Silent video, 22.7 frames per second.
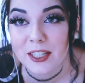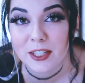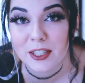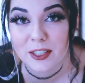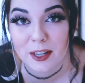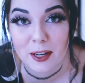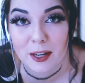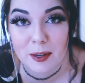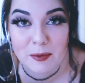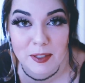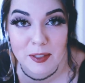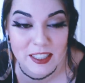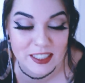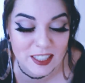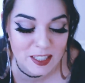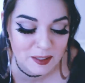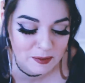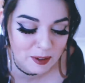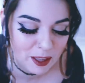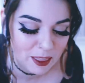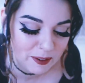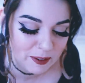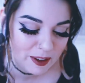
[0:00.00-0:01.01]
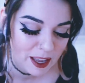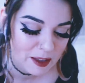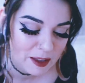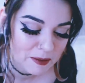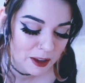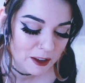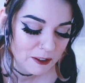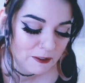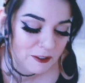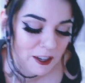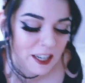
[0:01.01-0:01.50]
just started playing this, by the way,
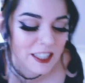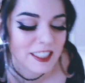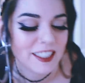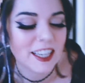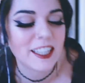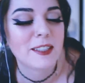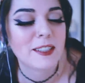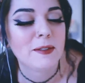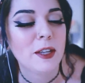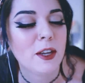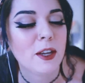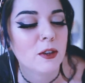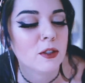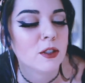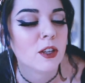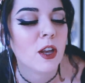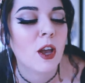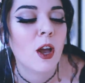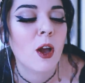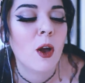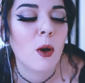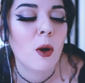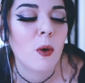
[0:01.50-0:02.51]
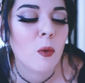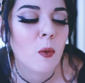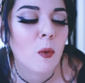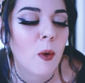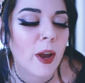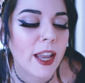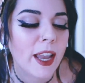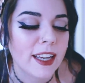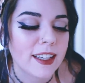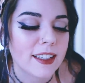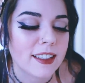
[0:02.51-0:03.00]
and my friend texts me and goes,
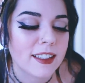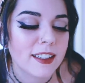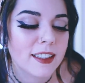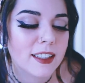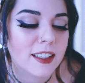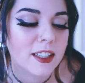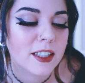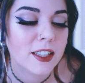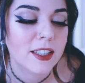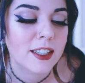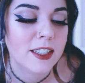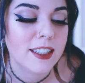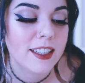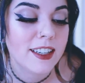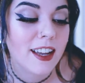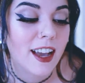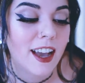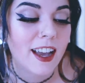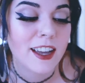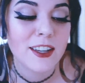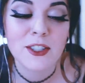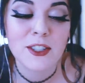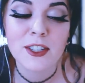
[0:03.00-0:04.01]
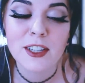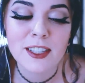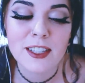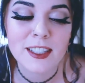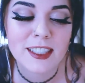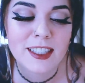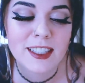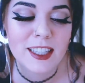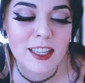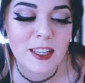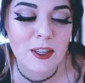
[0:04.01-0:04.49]
wait, did I
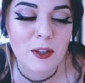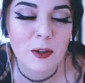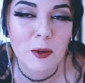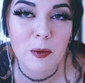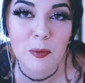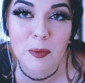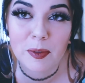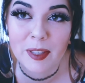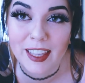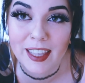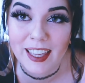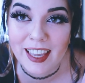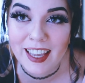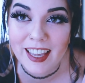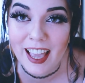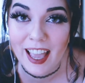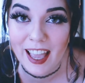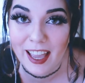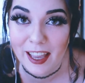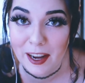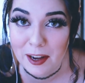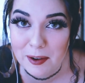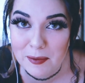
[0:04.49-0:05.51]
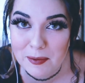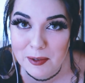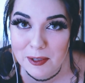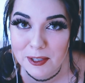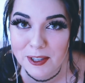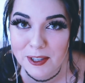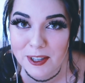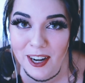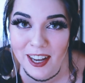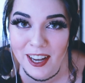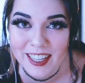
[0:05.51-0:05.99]
just see you playing
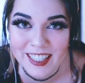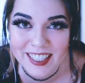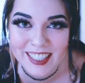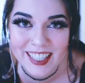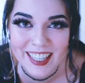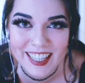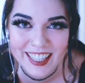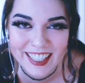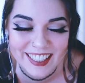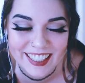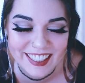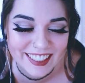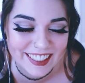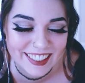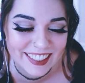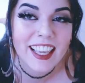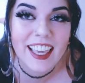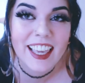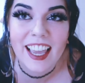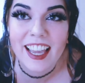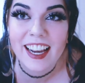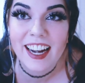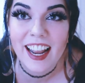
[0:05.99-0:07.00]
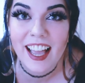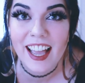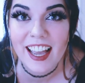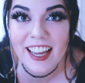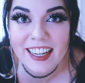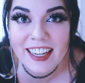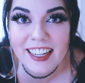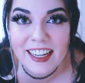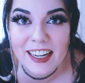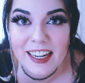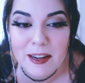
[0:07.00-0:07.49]
Animal Crossing? I can't
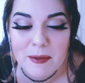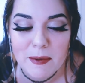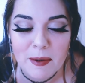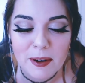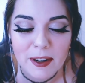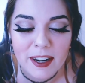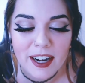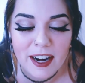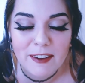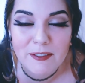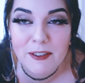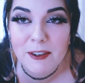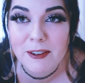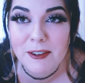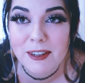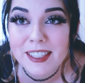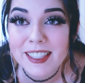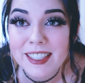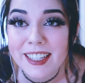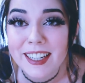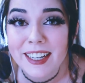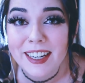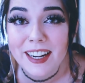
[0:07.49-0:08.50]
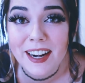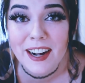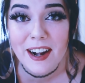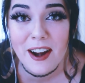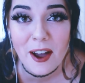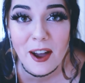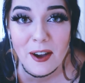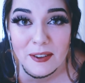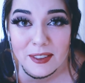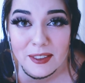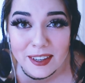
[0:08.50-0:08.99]
hide it anymore. Everyone's gonna know
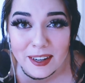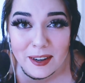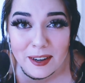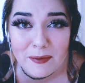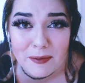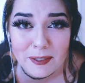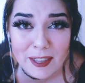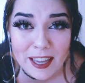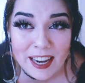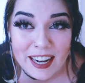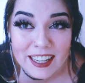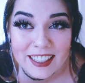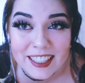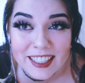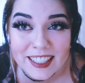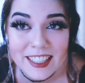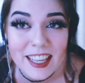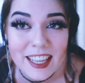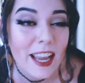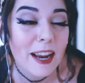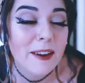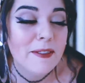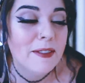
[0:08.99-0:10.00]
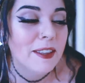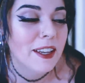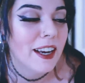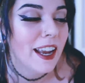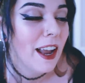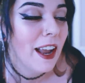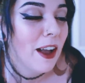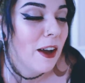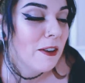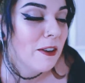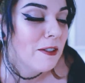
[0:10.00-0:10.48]
that I'm playing this game that
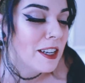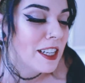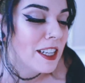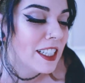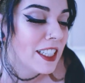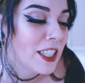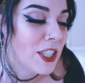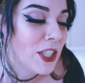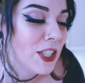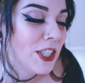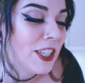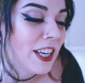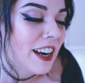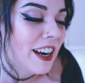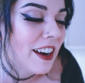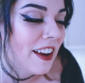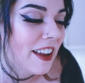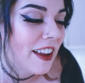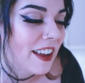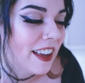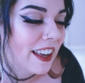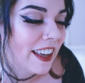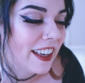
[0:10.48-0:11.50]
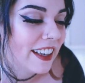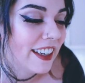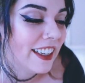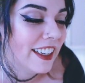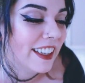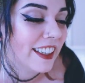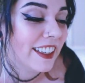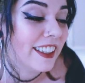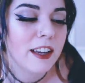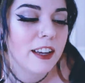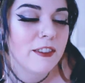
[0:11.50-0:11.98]
I always shit
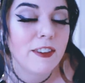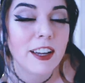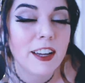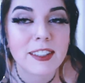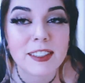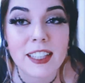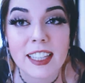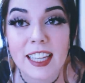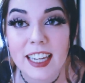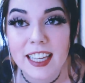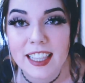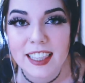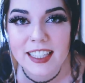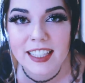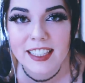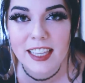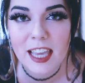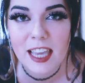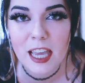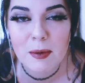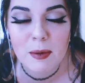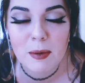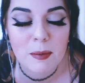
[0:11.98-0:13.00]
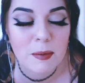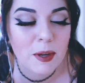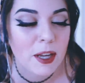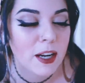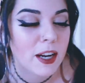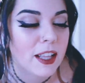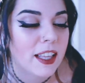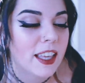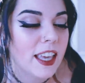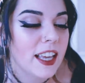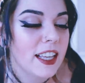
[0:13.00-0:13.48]
on. If I like this game, I'm
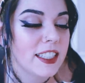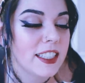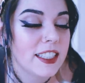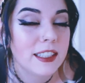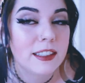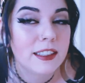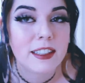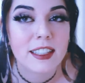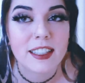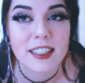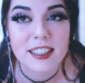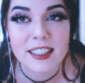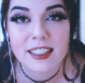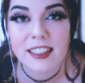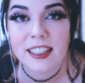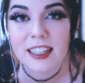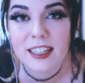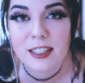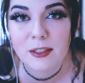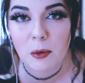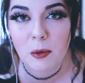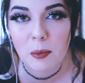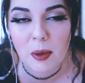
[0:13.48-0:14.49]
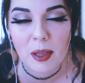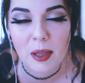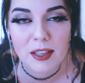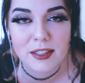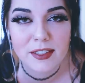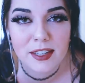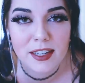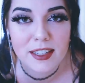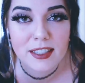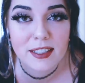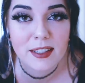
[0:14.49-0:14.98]
gonna like seriously need to
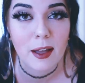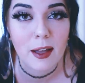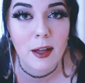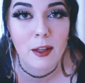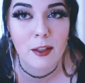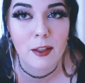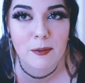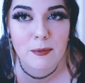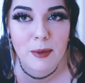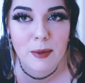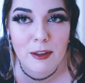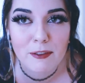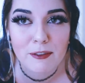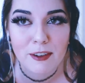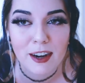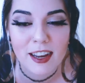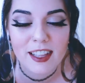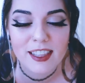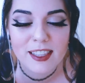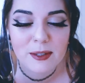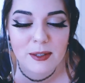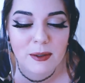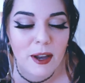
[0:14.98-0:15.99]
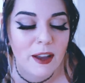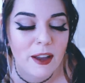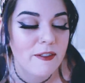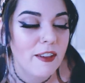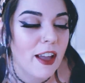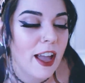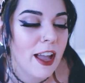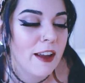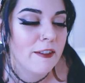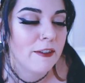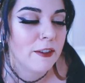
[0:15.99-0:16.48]
apologize to all of my friends who
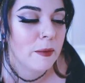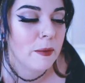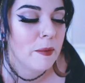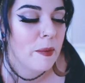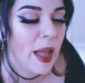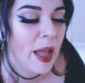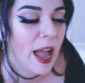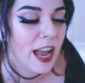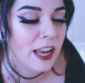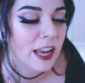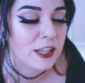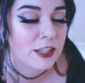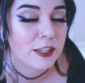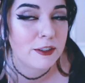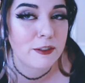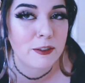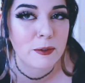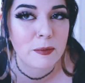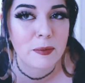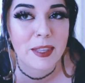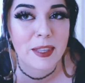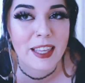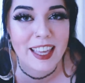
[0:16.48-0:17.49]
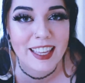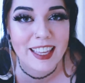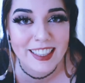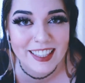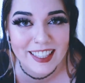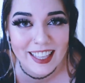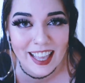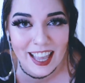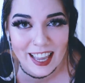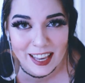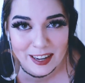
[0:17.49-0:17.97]
I've ever bashed for
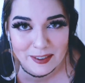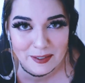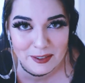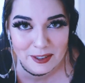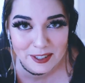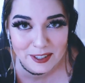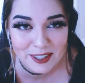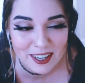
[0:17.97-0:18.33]
playing Animal